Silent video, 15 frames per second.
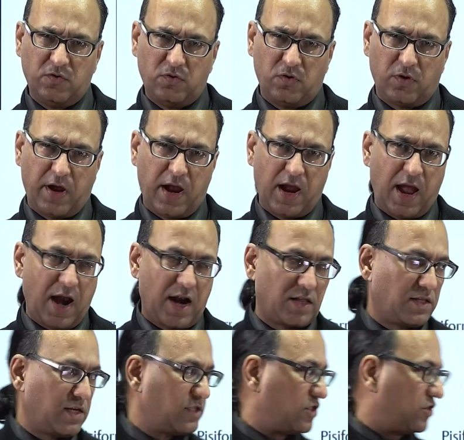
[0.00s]
looking at
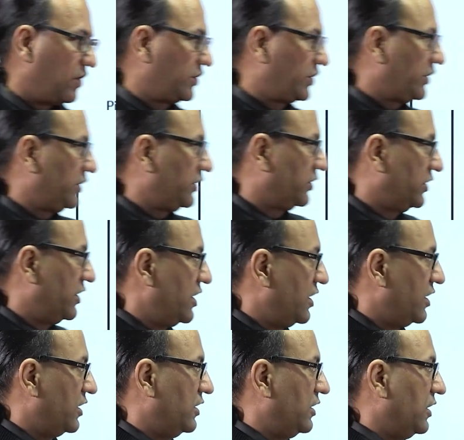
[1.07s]
the structures
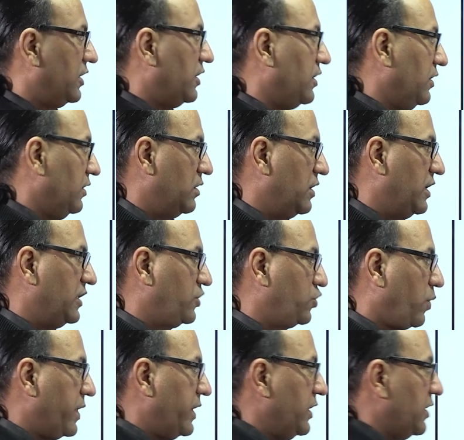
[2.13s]
near the wrist
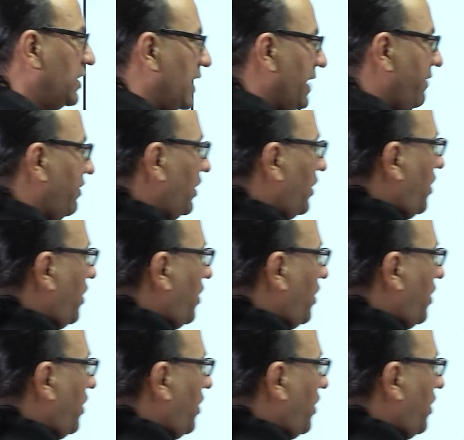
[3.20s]
joint, the level